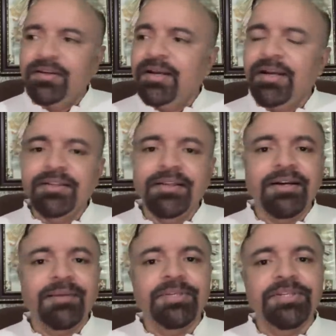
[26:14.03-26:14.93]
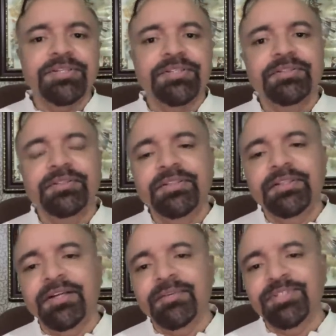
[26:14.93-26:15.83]
And they come, they see the
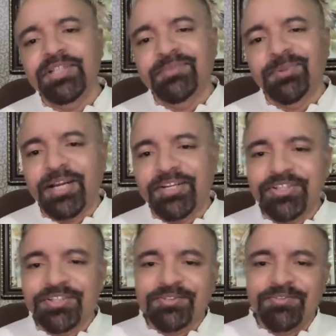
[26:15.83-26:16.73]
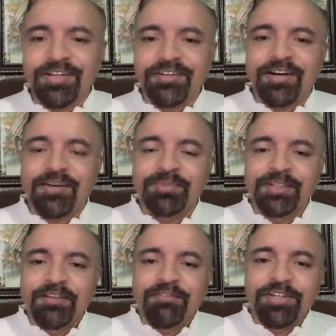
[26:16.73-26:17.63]
Indian Army giving them rations
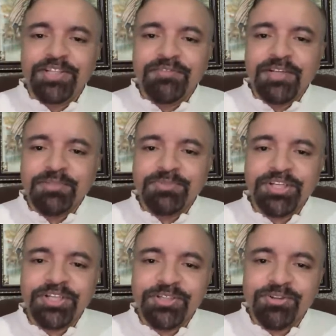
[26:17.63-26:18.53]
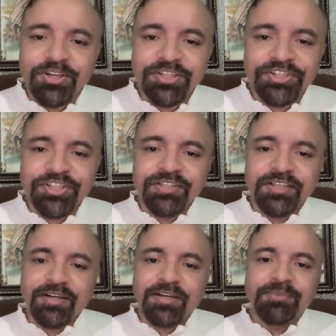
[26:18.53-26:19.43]
where civil administration is not reaching,
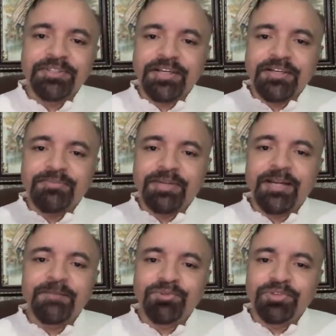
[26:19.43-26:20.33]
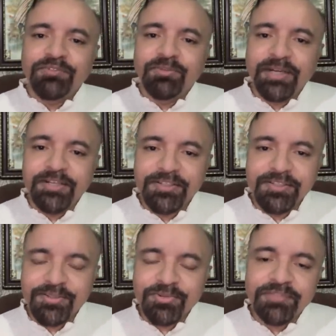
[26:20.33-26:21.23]
their army set up camp to give them
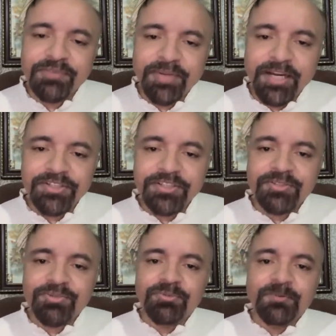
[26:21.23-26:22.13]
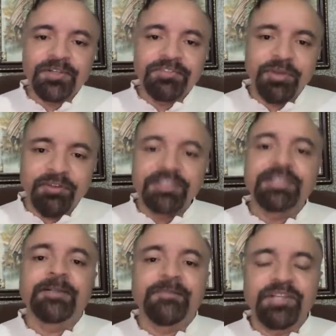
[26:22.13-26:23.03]
medicines, to give them rations, to give them
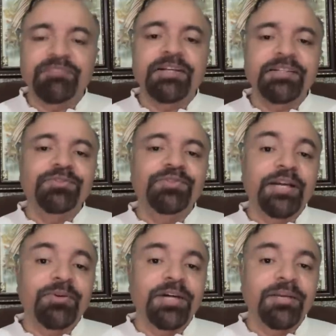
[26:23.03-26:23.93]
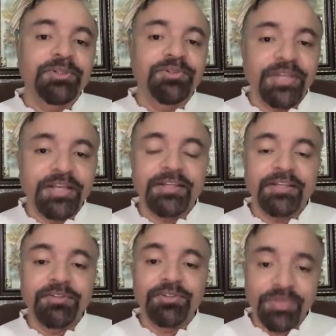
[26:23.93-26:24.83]
everything. In fact, if you take out army today,
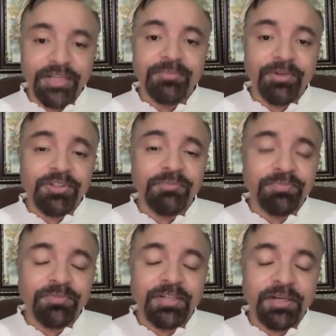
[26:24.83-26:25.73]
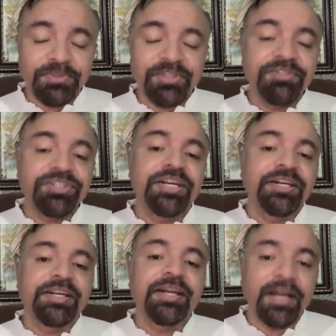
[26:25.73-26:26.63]
even today, because of corruption which
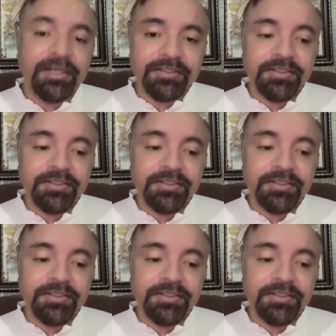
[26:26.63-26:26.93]
JNK had,